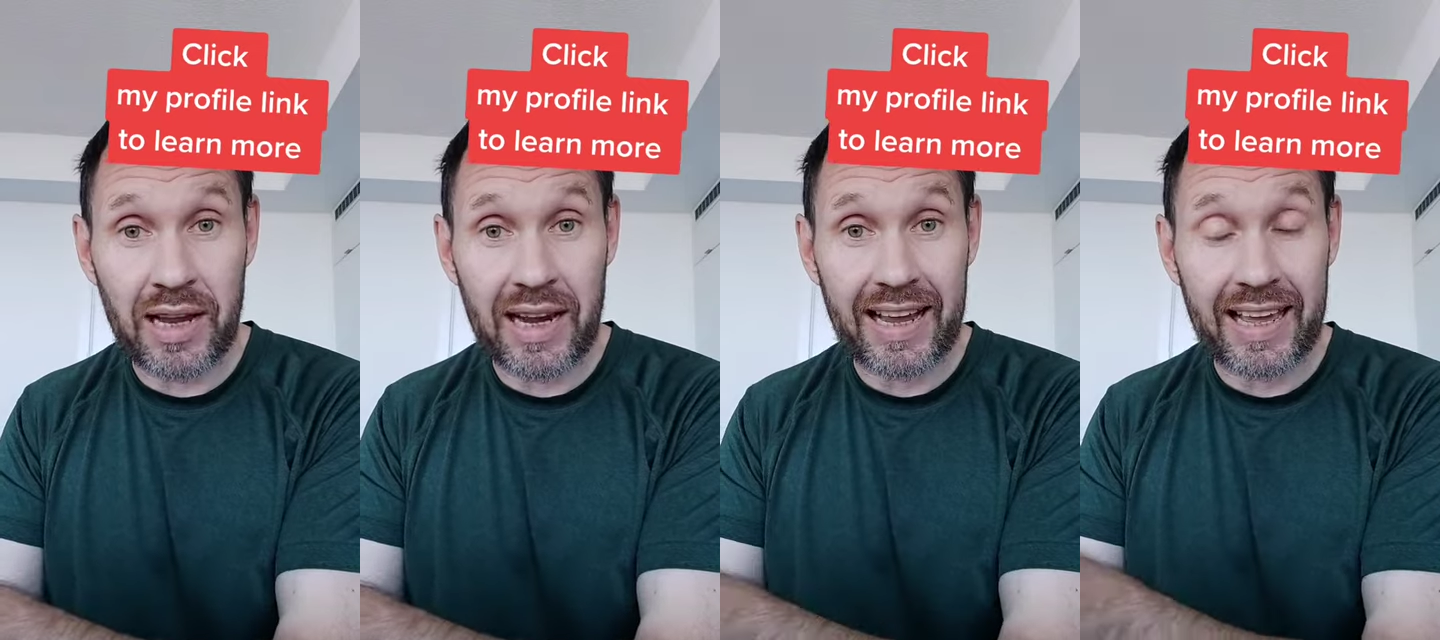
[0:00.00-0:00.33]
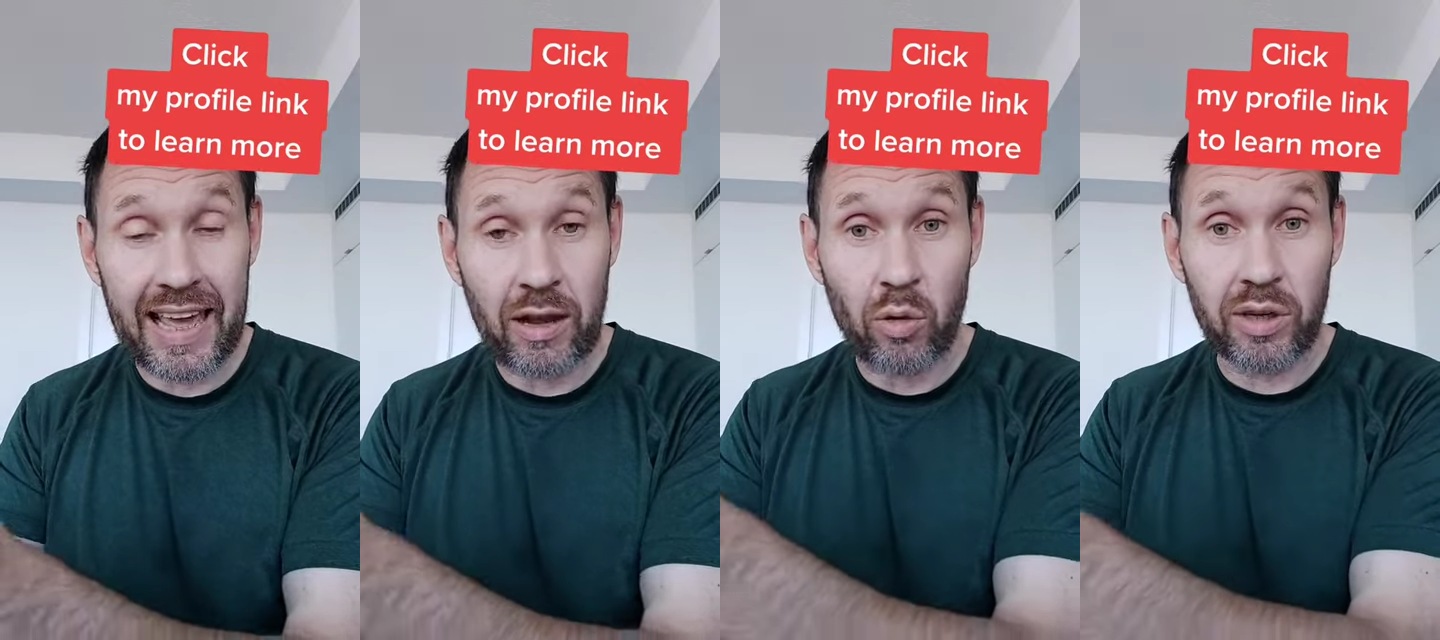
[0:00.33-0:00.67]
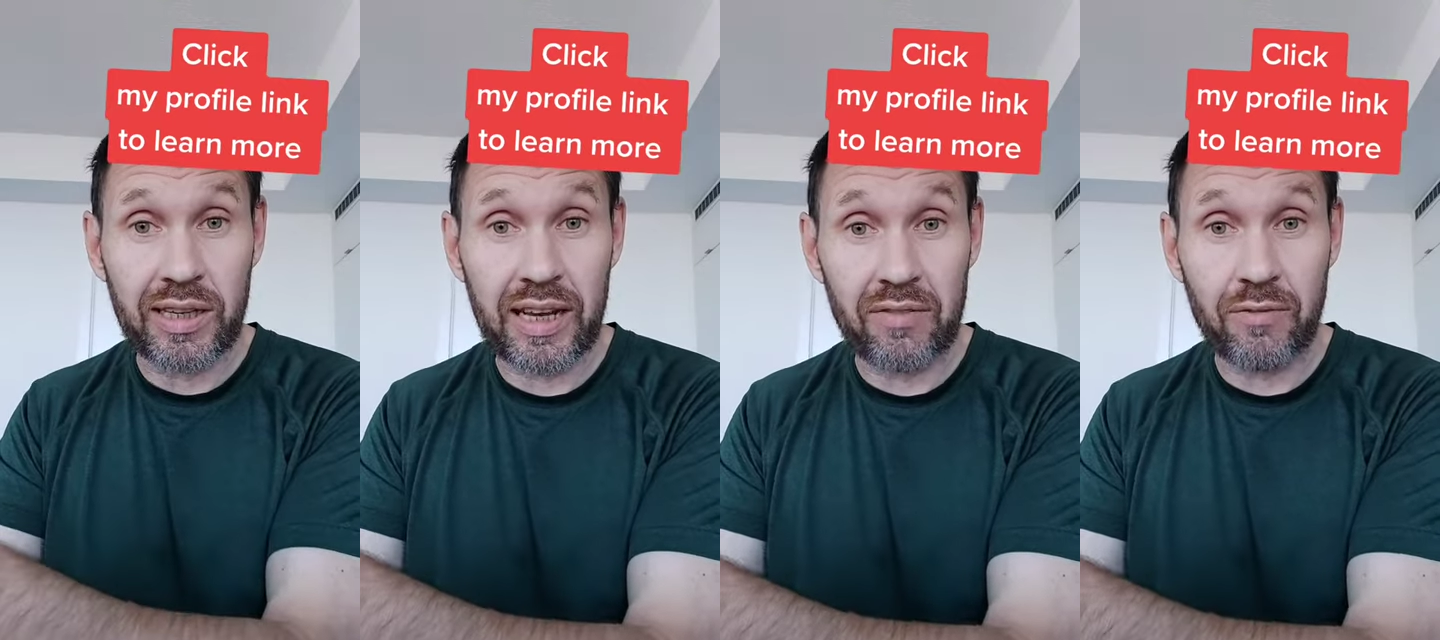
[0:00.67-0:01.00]
and I can't go on
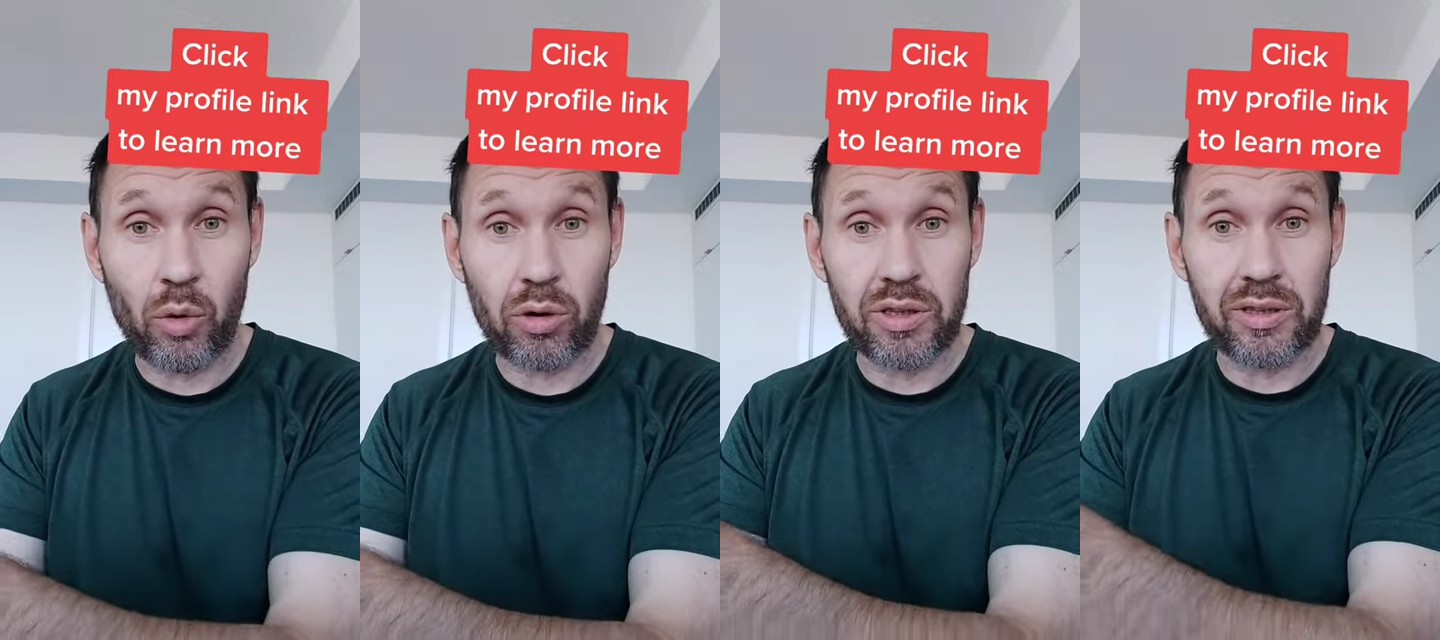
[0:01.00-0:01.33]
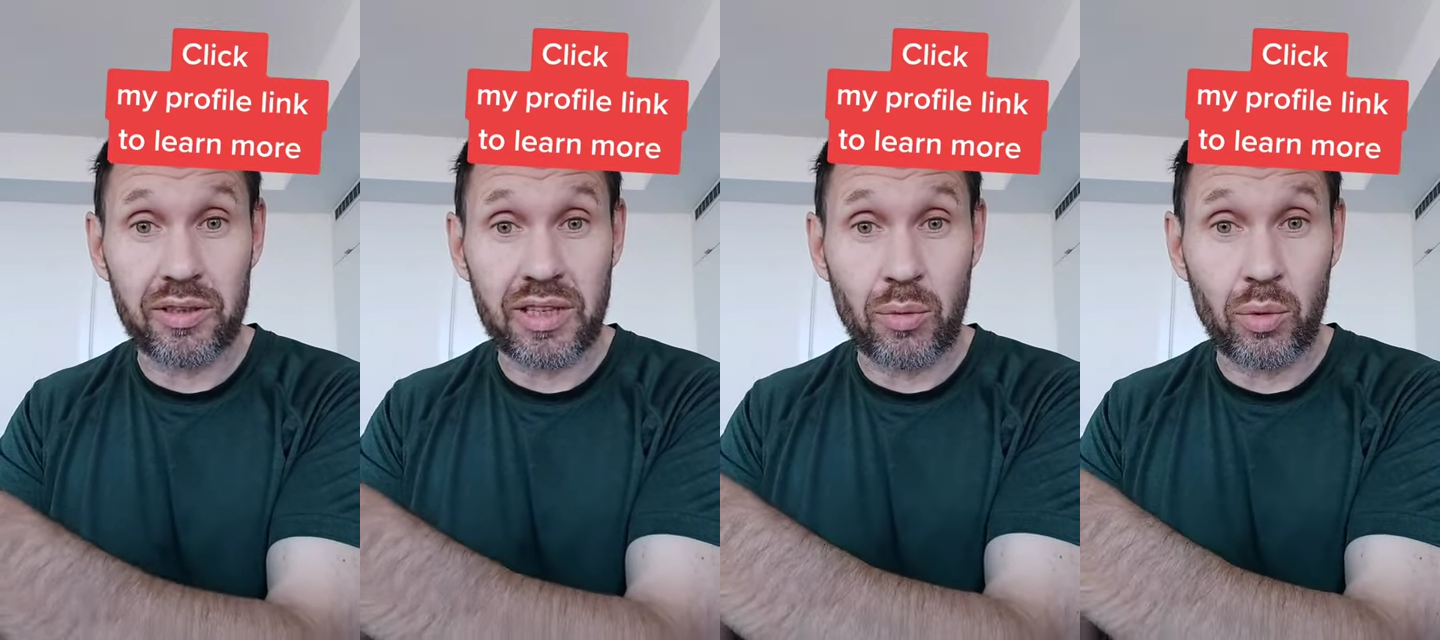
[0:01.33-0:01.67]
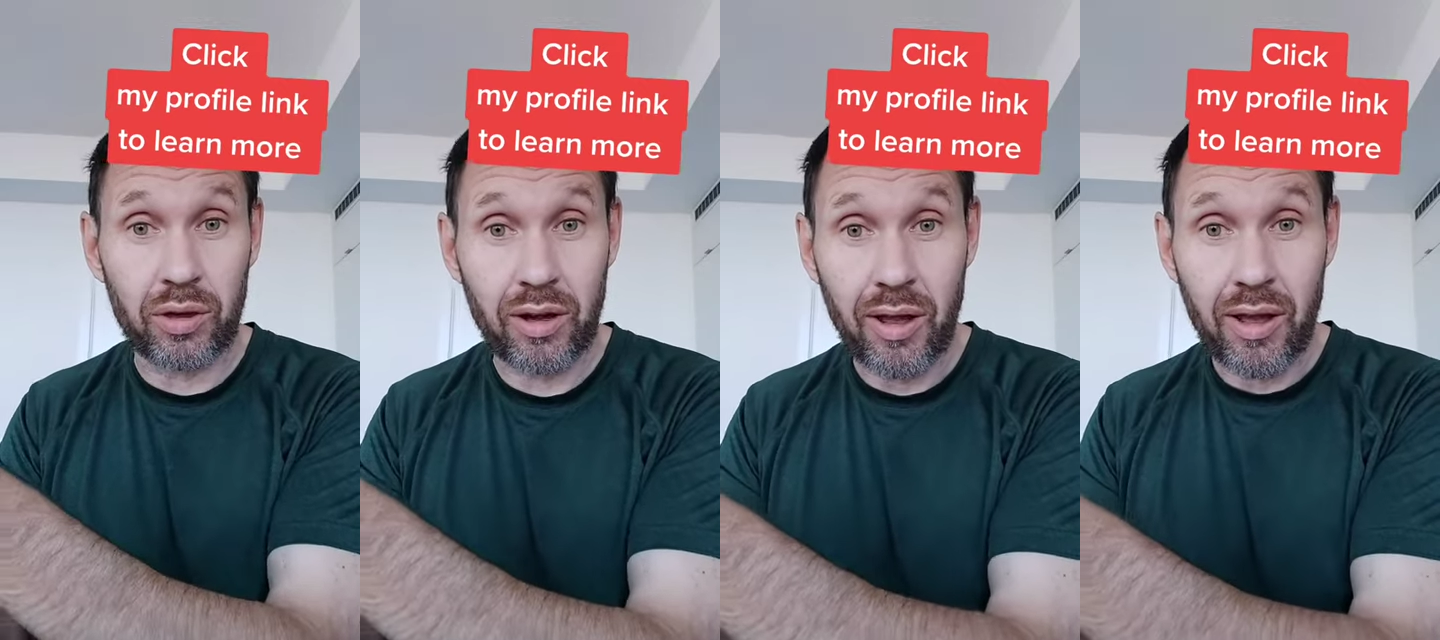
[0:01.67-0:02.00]
to day four till
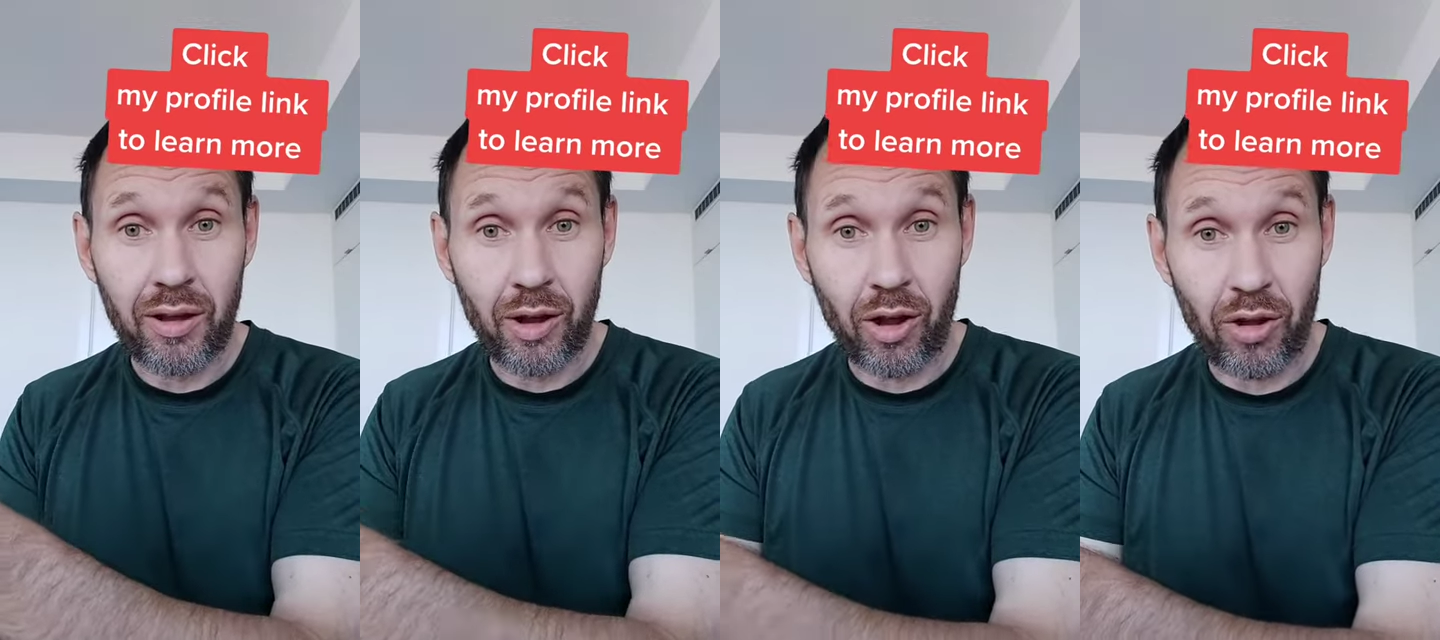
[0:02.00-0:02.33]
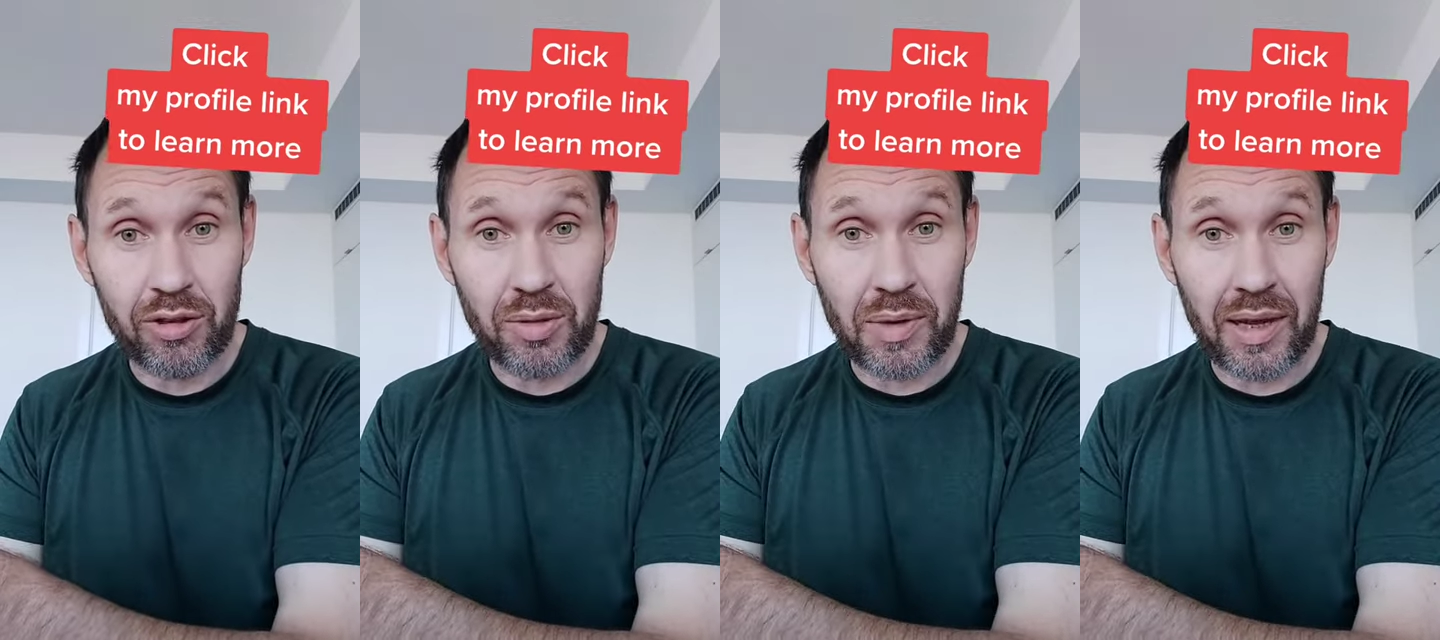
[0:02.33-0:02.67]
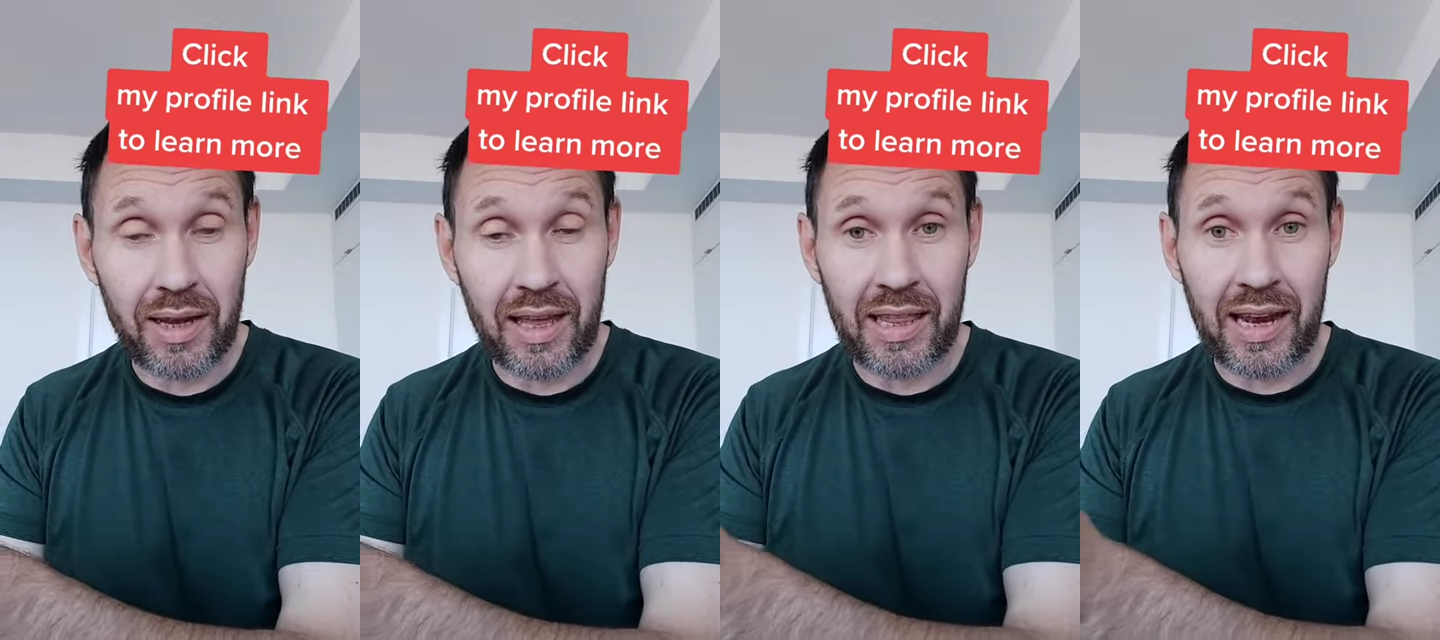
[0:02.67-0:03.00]
someone calls me,
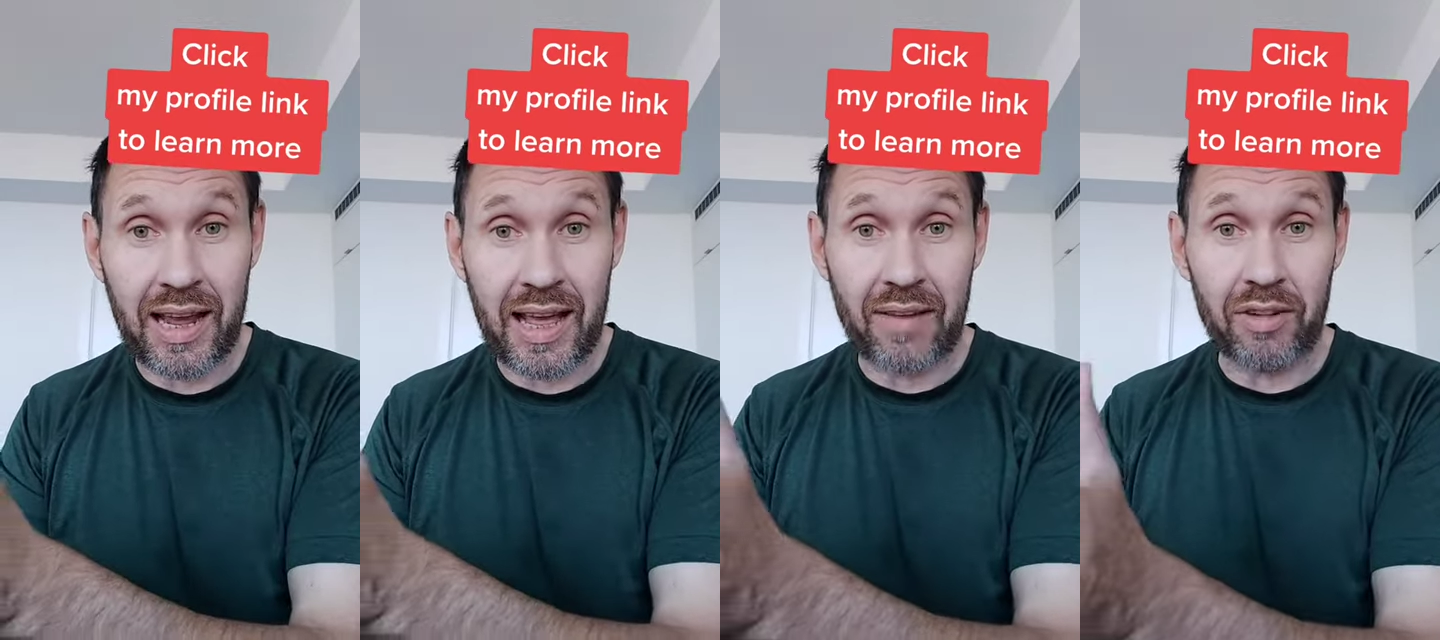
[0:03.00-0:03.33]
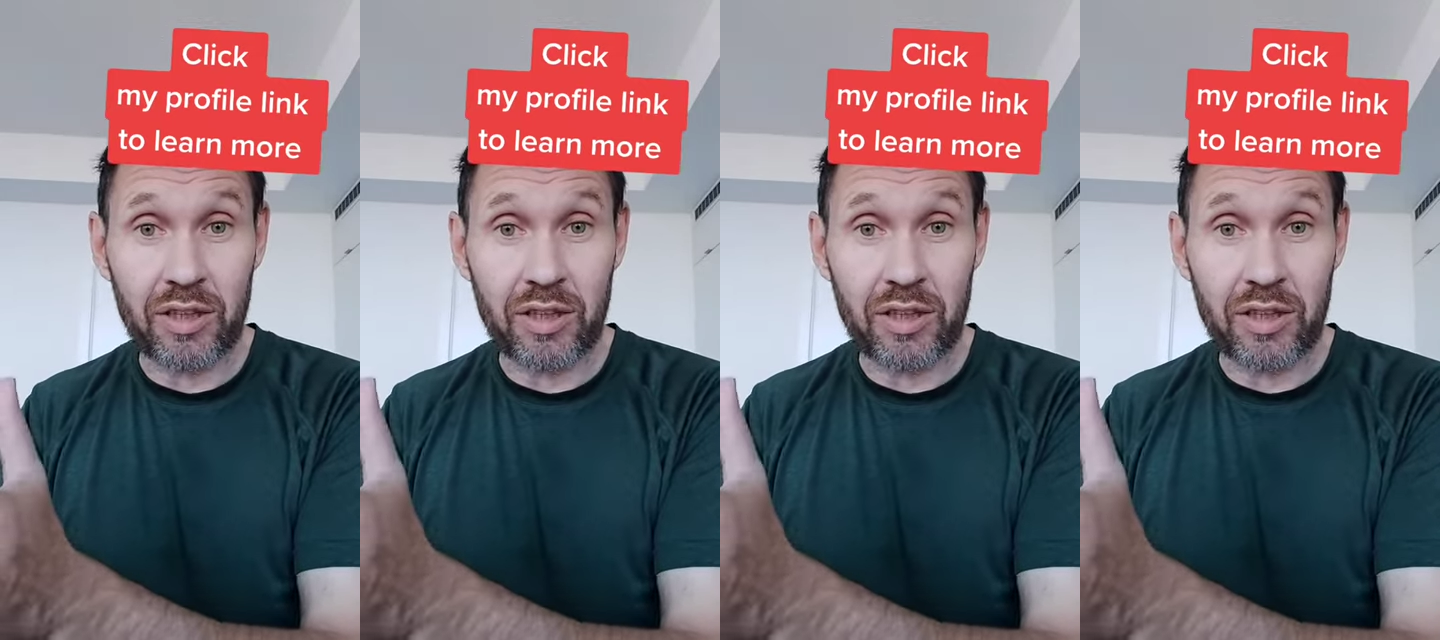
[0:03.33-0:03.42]
and then I have a